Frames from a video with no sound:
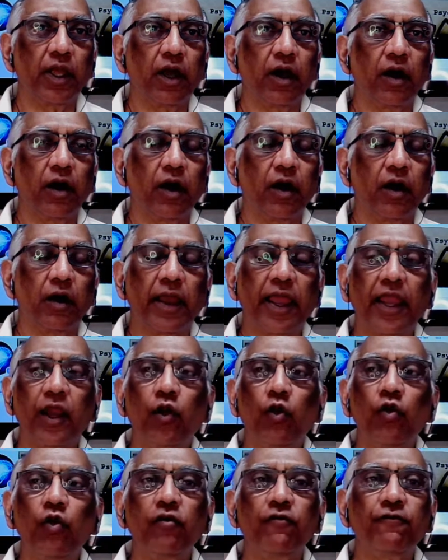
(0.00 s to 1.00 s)
Uh,
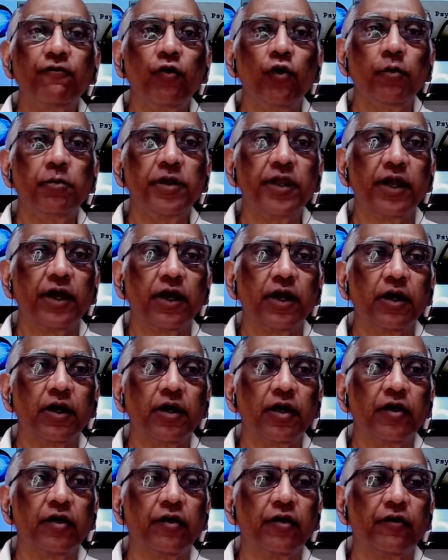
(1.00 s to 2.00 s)
agoraphobia
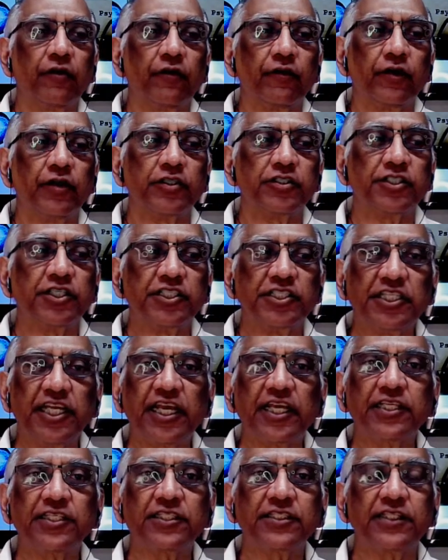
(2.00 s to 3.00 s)
r-
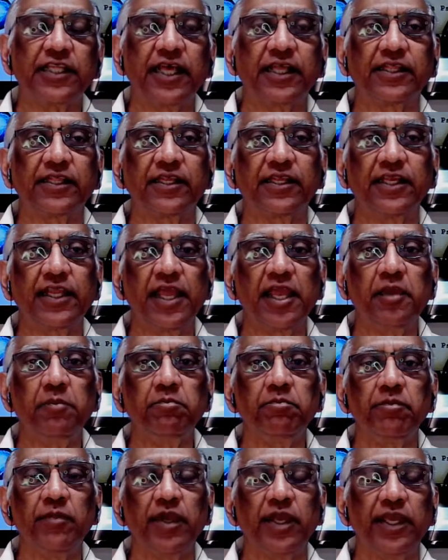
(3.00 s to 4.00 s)
suggests that the
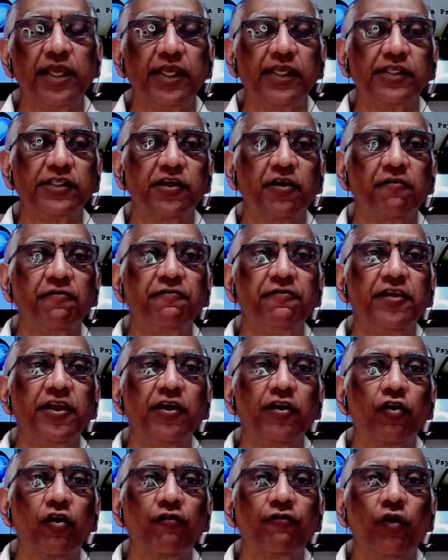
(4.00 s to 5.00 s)
name is a
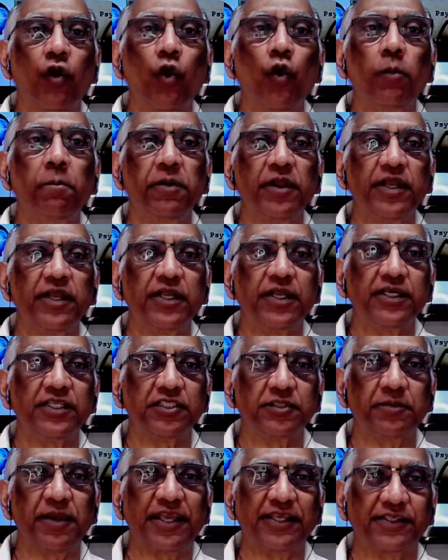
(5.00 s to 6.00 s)
fear of open
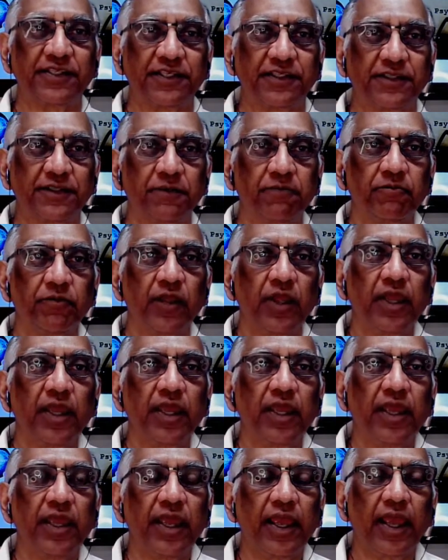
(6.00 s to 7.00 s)
spaces.
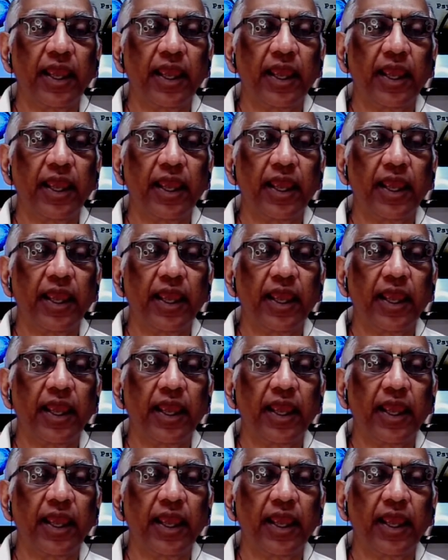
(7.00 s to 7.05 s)
Mm-hmm.